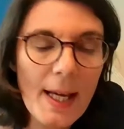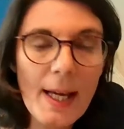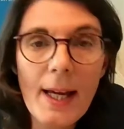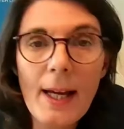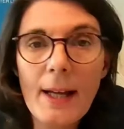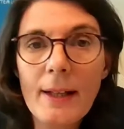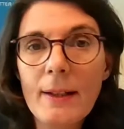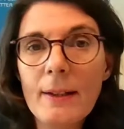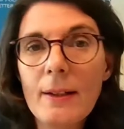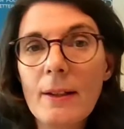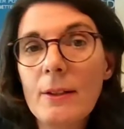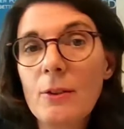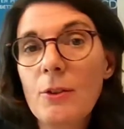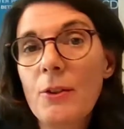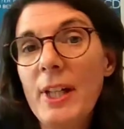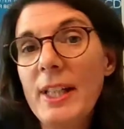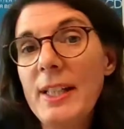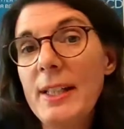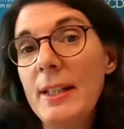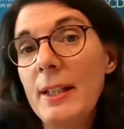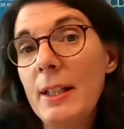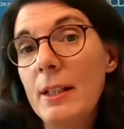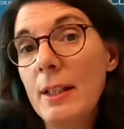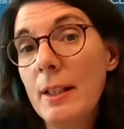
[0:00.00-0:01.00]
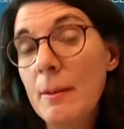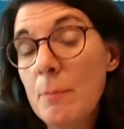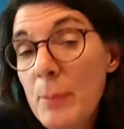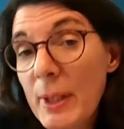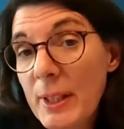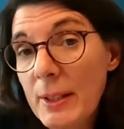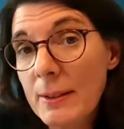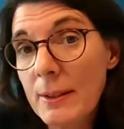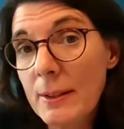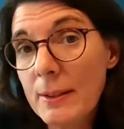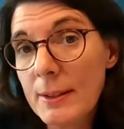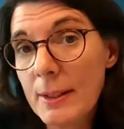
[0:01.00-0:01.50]
and creating a
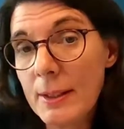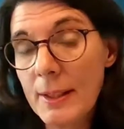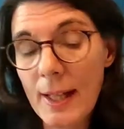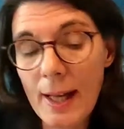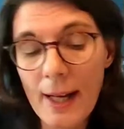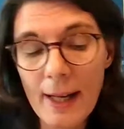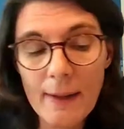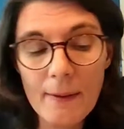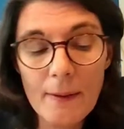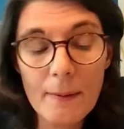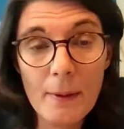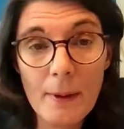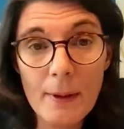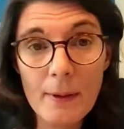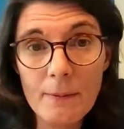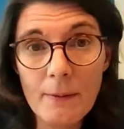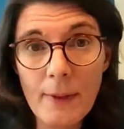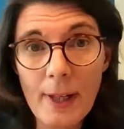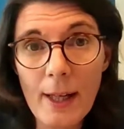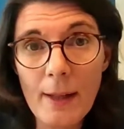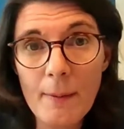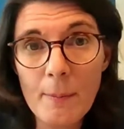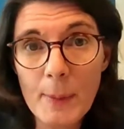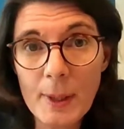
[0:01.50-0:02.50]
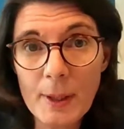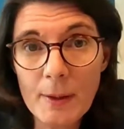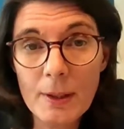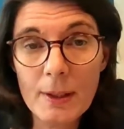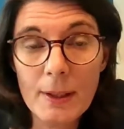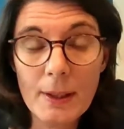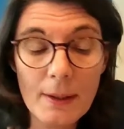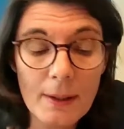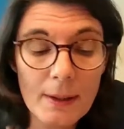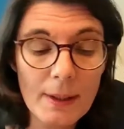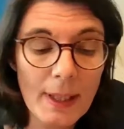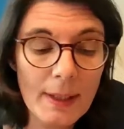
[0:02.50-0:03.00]
business environment
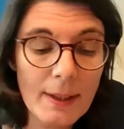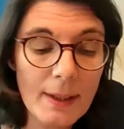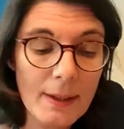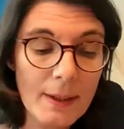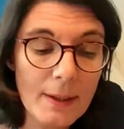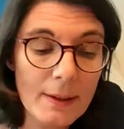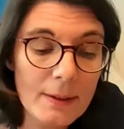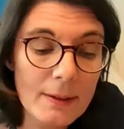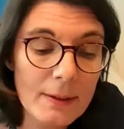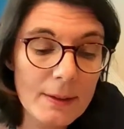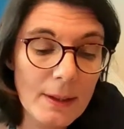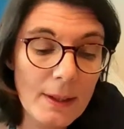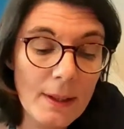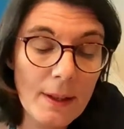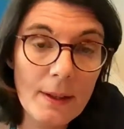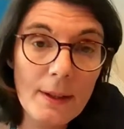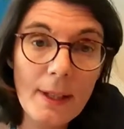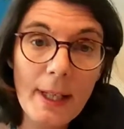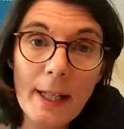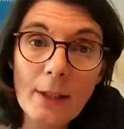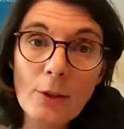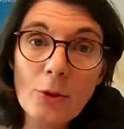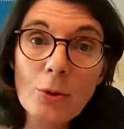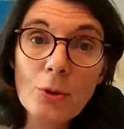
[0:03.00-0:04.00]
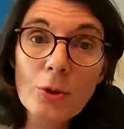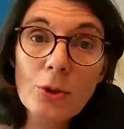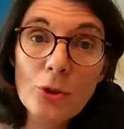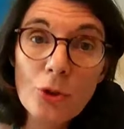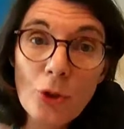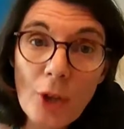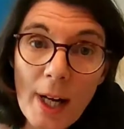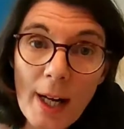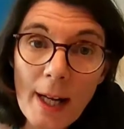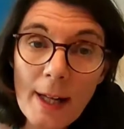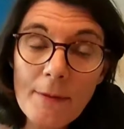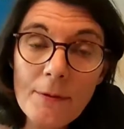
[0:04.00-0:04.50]
that is there to
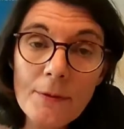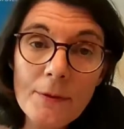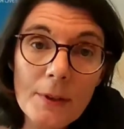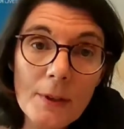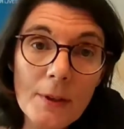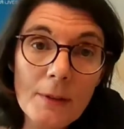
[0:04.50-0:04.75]
strive